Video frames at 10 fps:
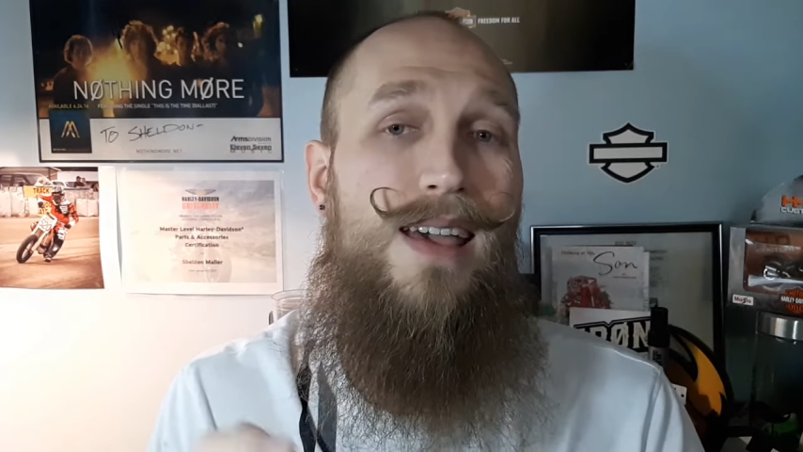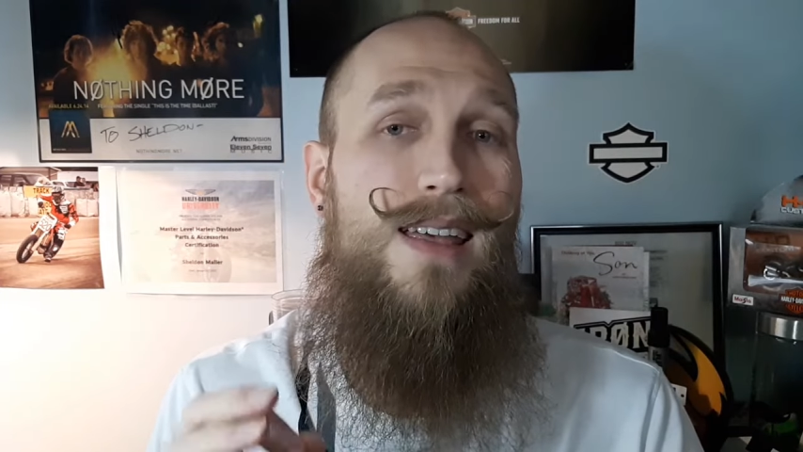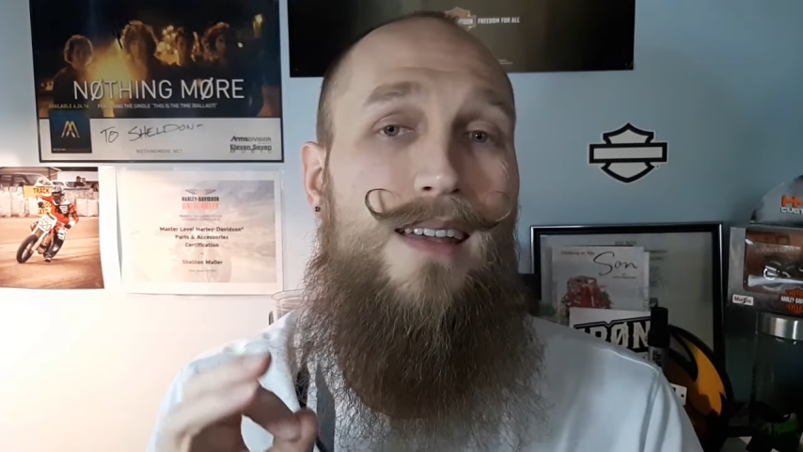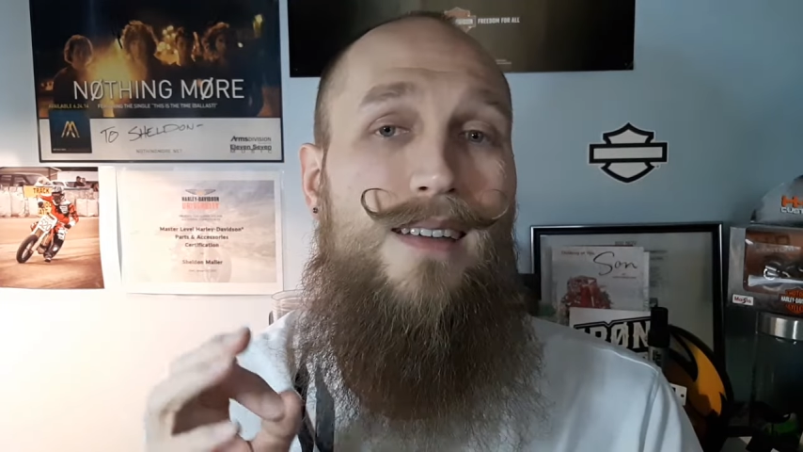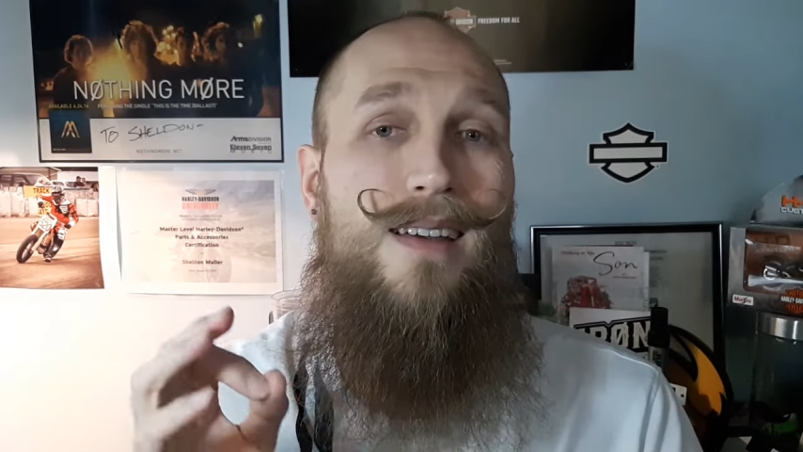
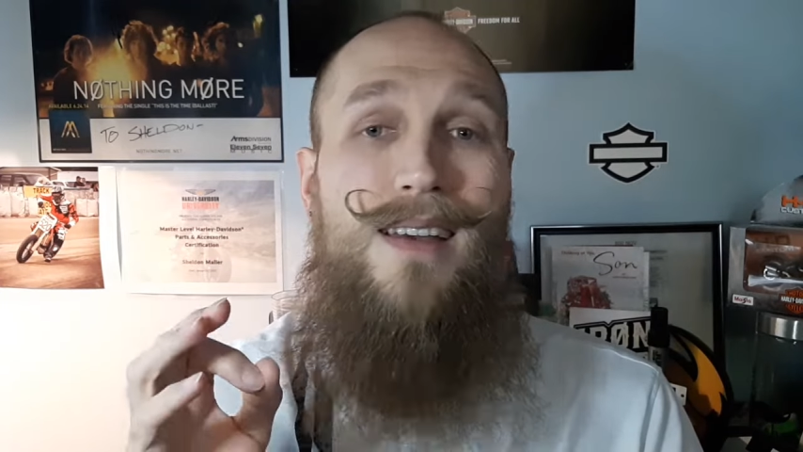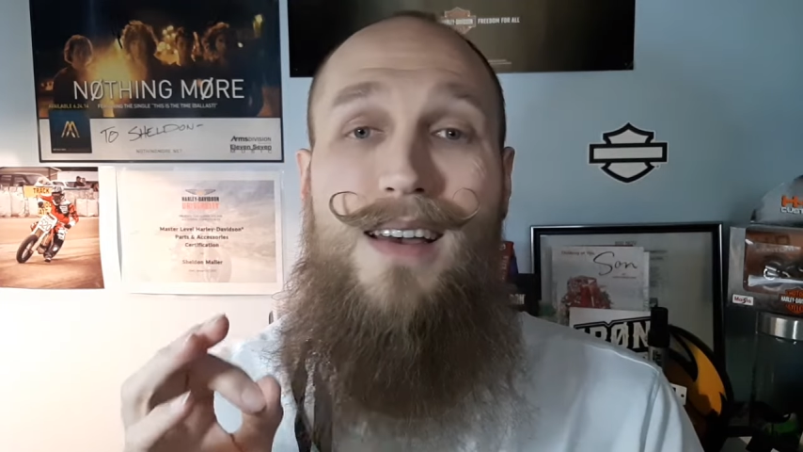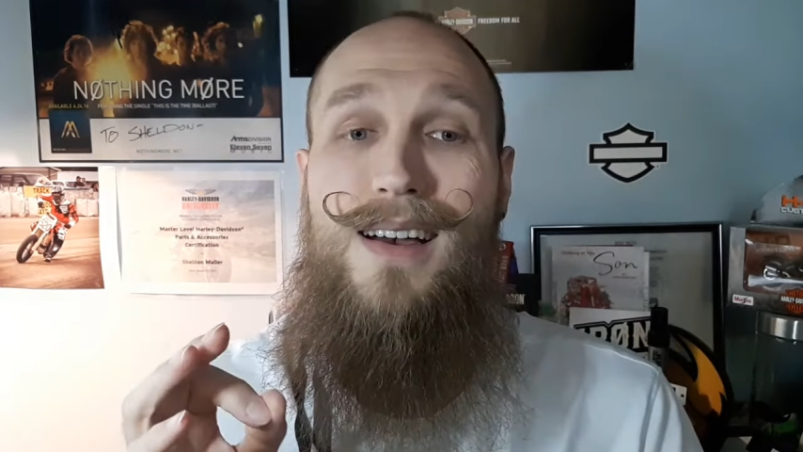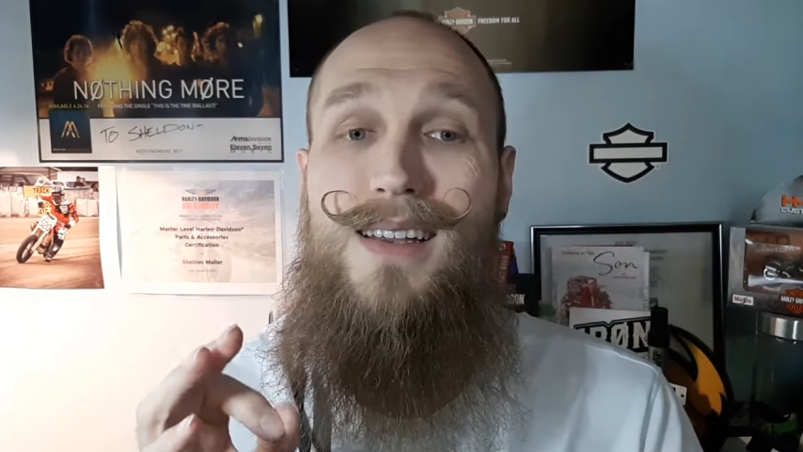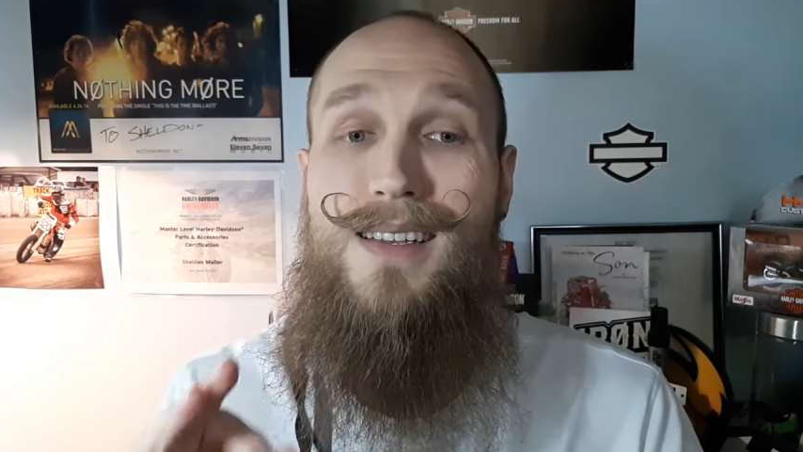and
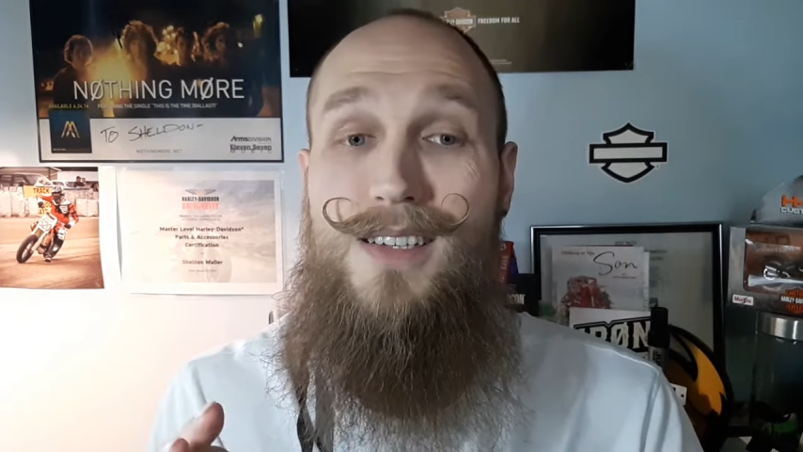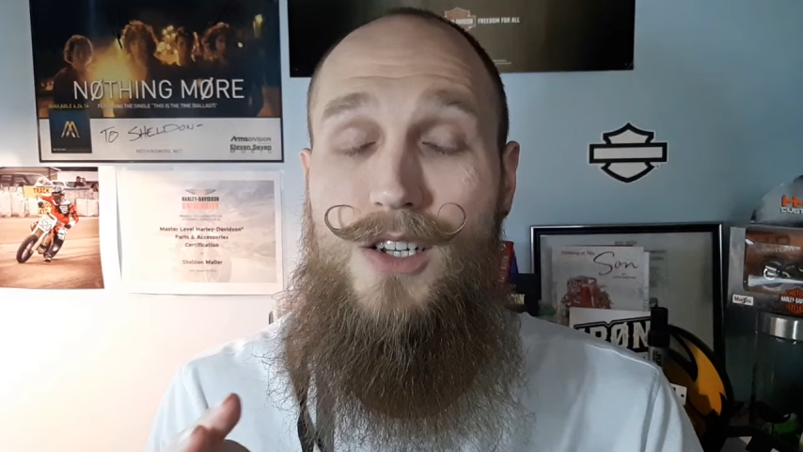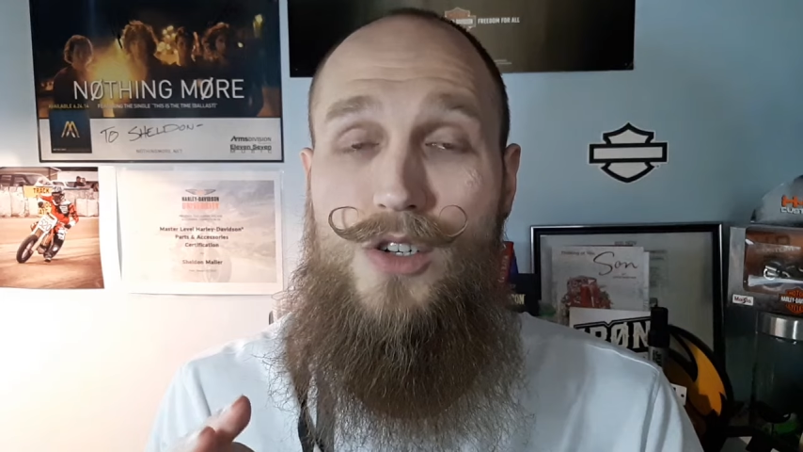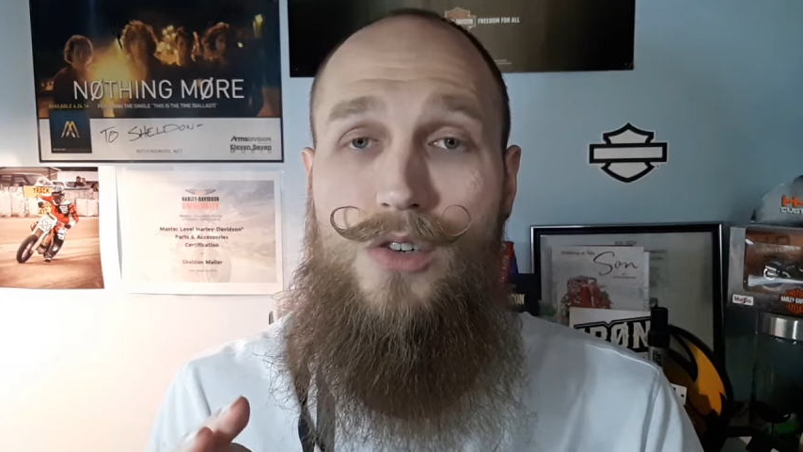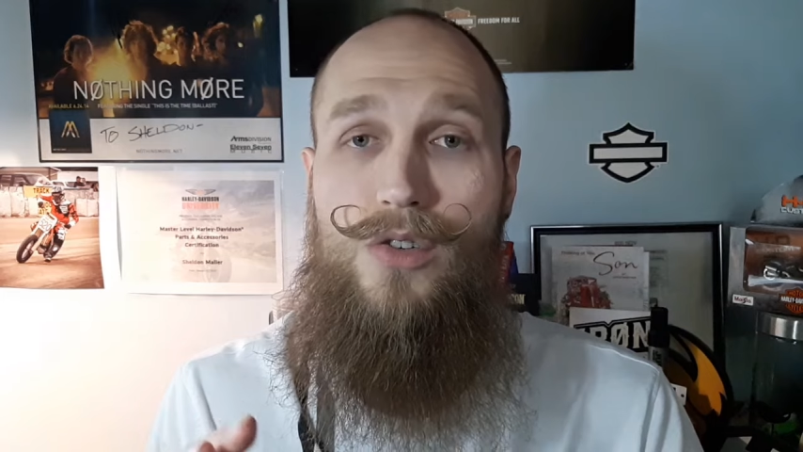an
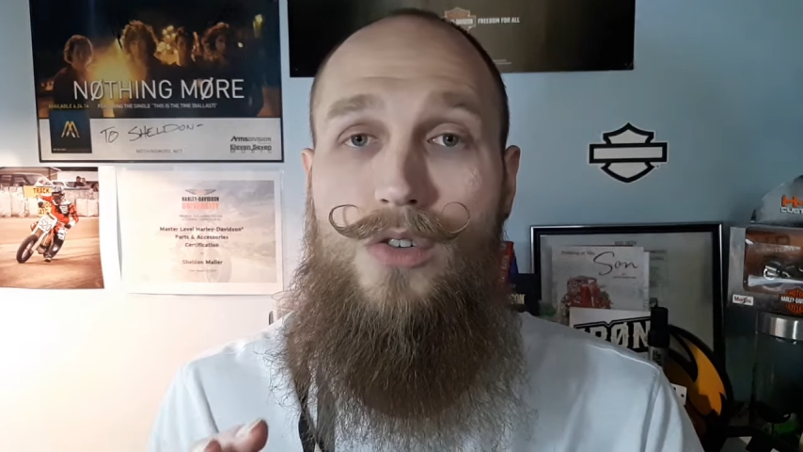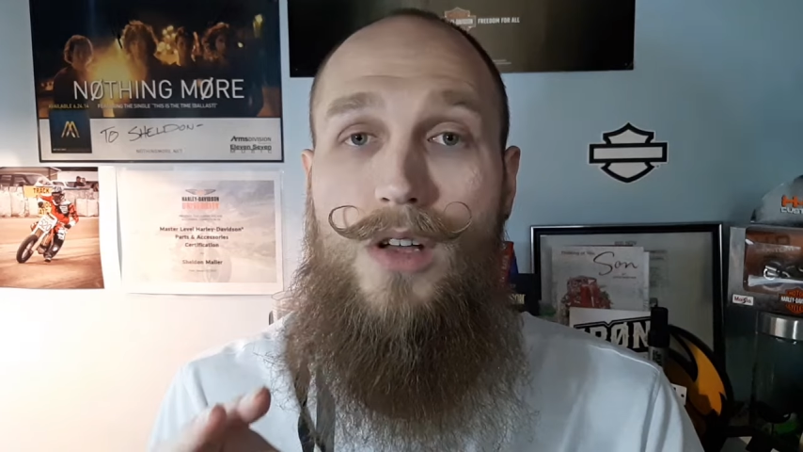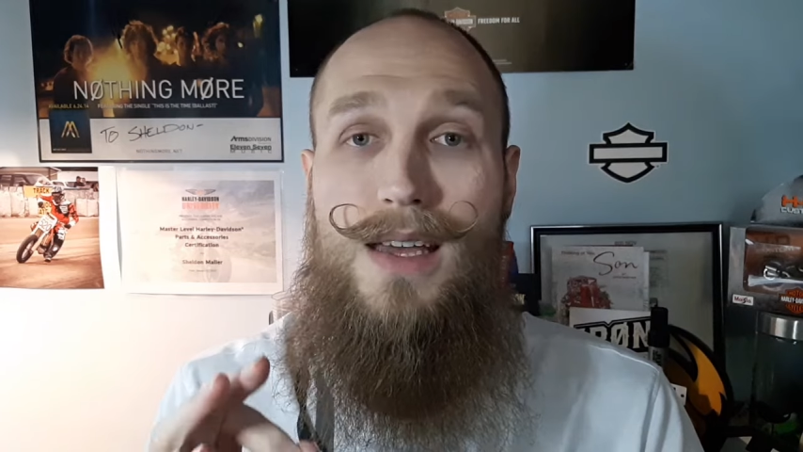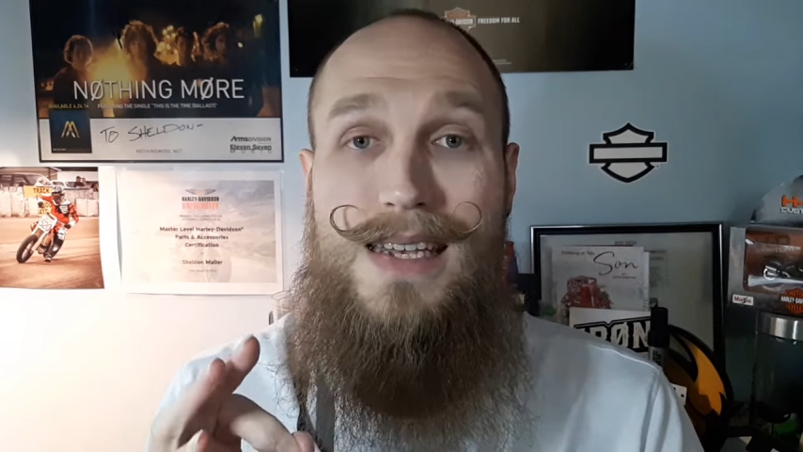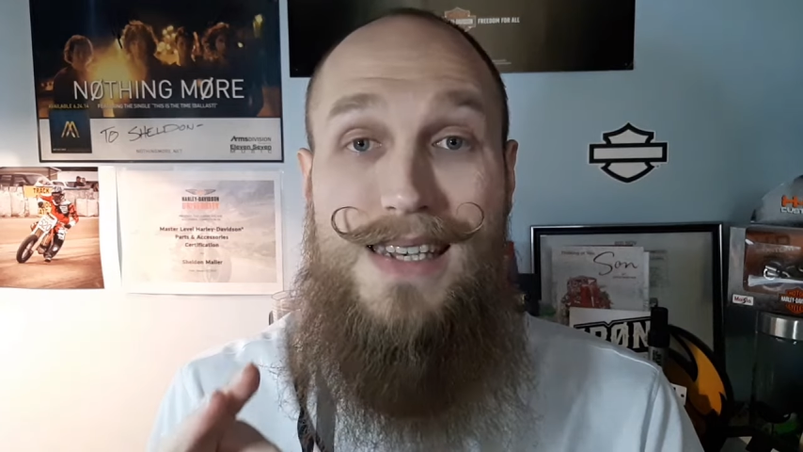additional